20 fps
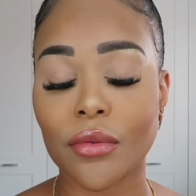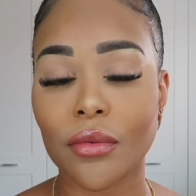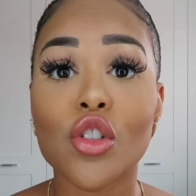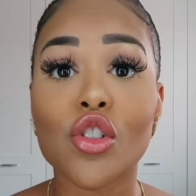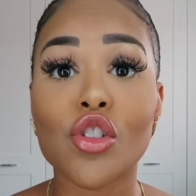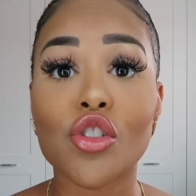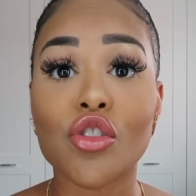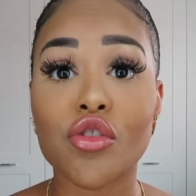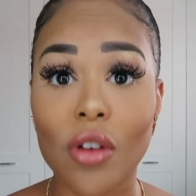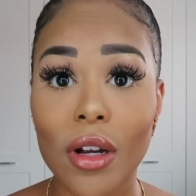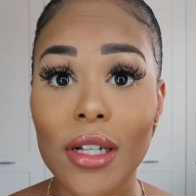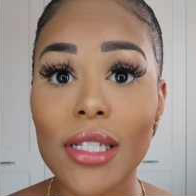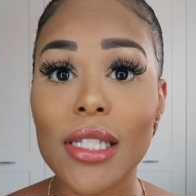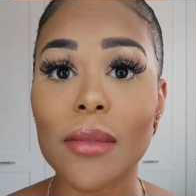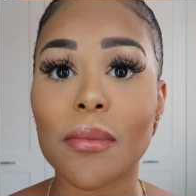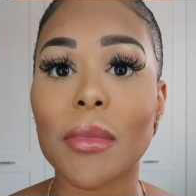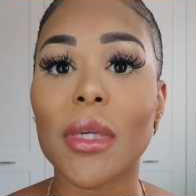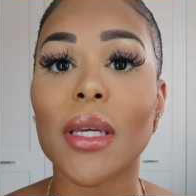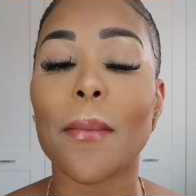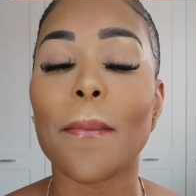Trust
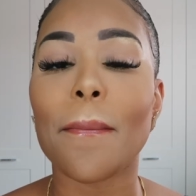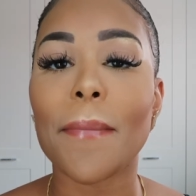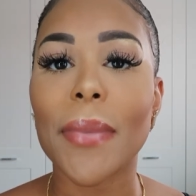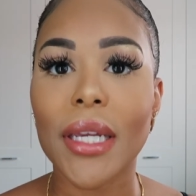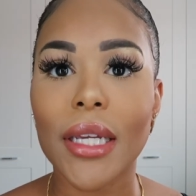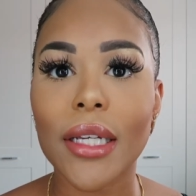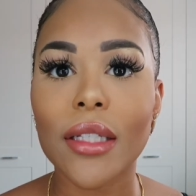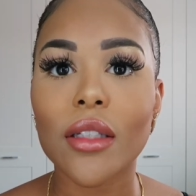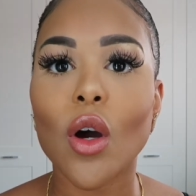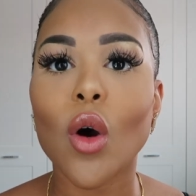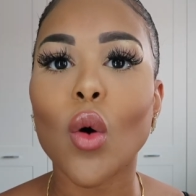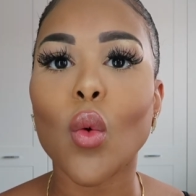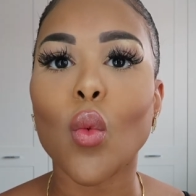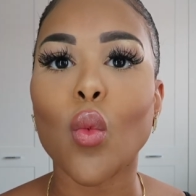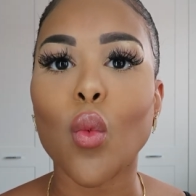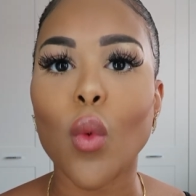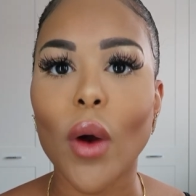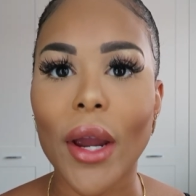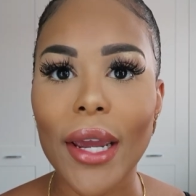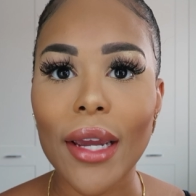me, being
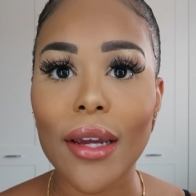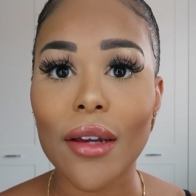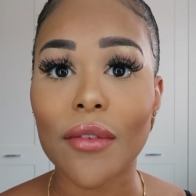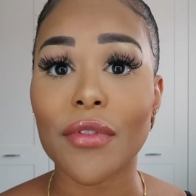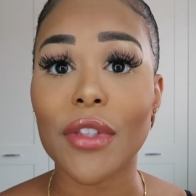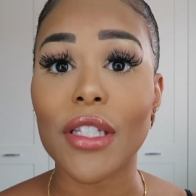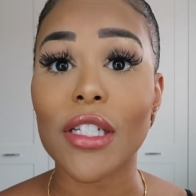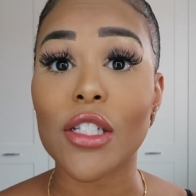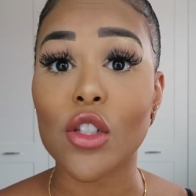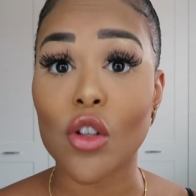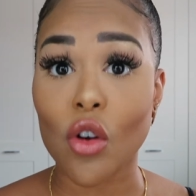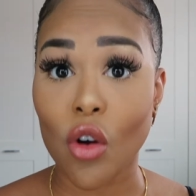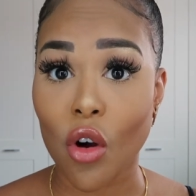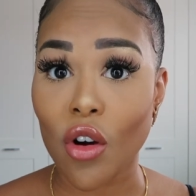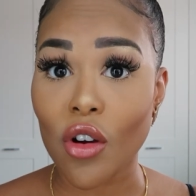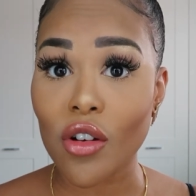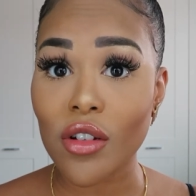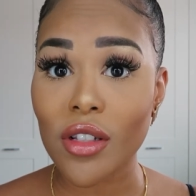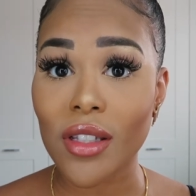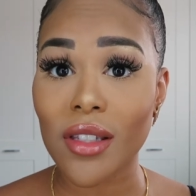aware of these
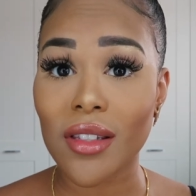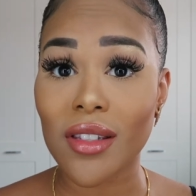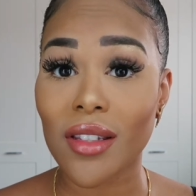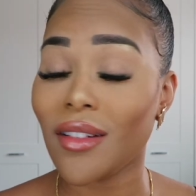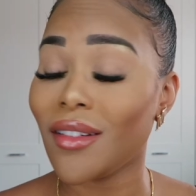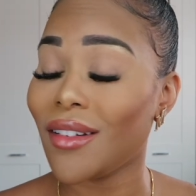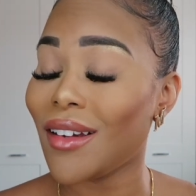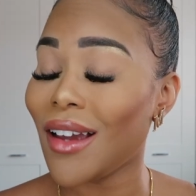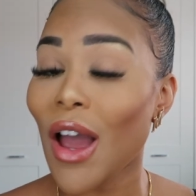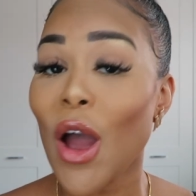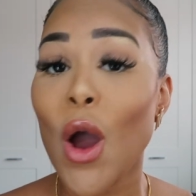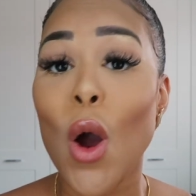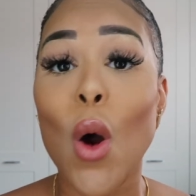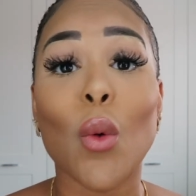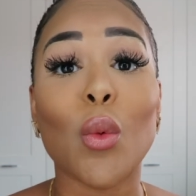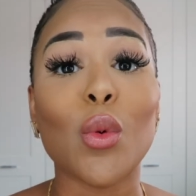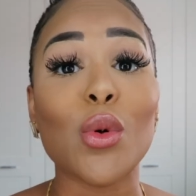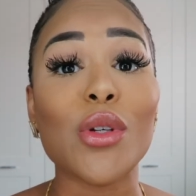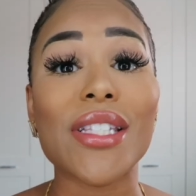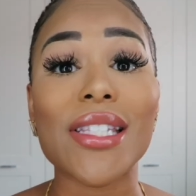costs
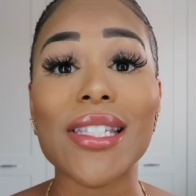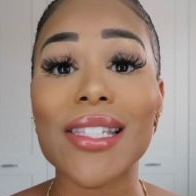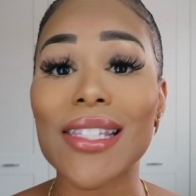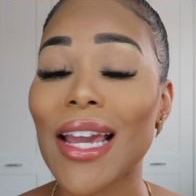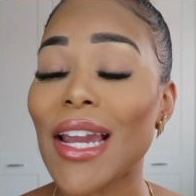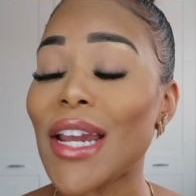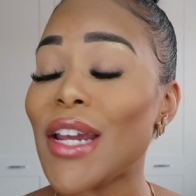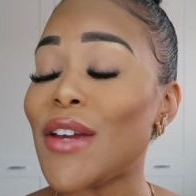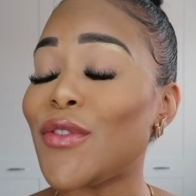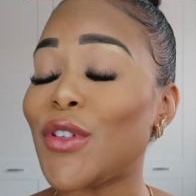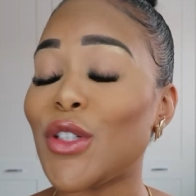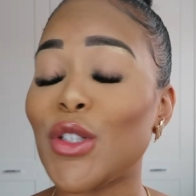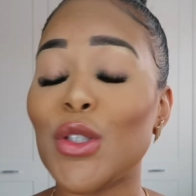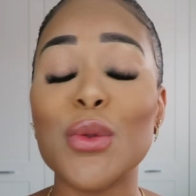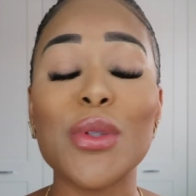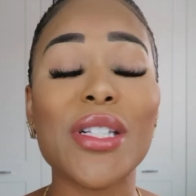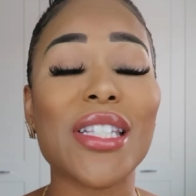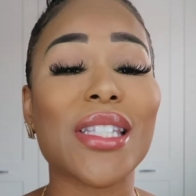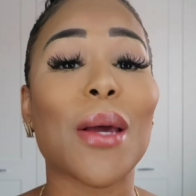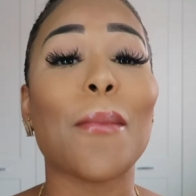will save
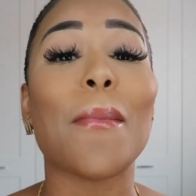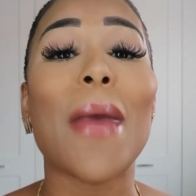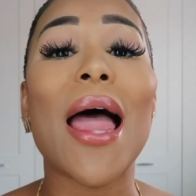you some